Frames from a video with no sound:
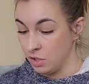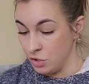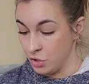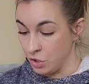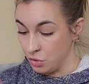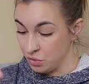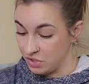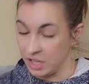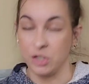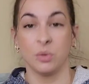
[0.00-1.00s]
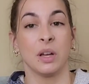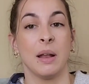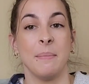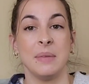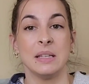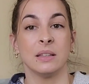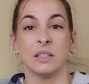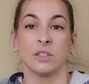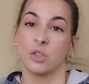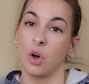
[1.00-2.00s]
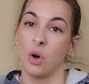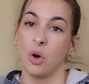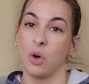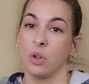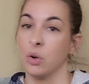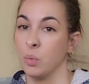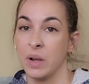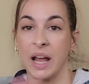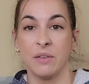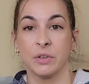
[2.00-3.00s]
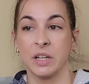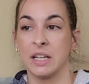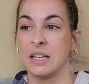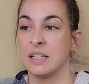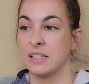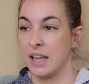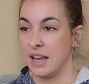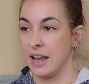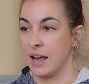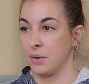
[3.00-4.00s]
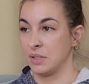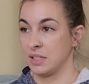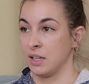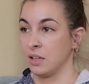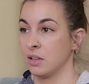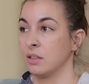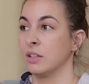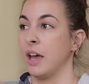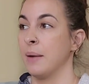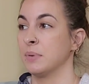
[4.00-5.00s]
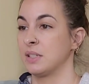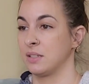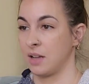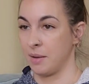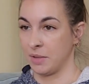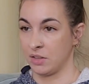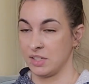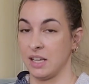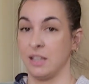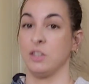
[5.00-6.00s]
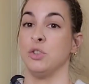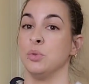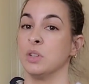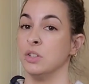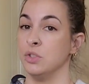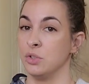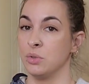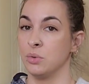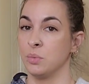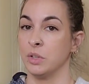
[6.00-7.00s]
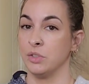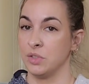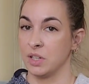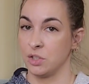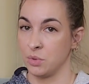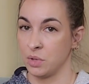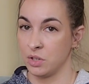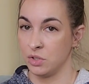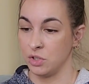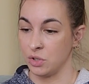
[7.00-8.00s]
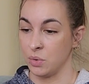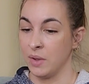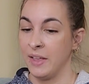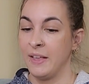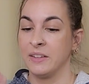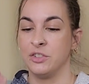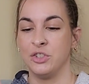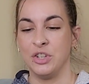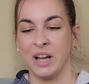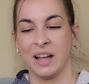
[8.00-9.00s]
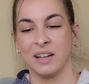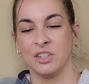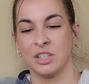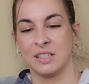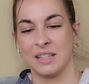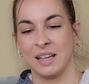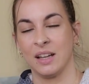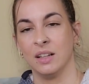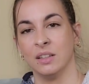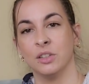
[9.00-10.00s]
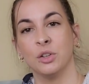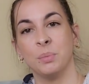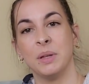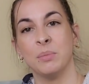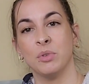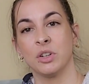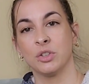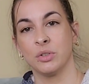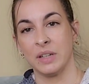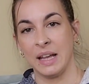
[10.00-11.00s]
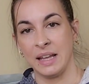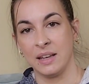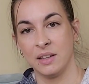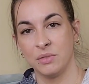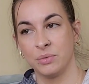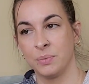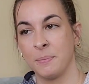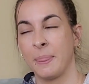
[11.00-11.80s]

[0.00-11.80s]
you know, you said you were going to meet this goal or whatever it is, and now it's like the Empress is coming out saying, you can do what you said you were going to do. You got to just get a little bit more creative,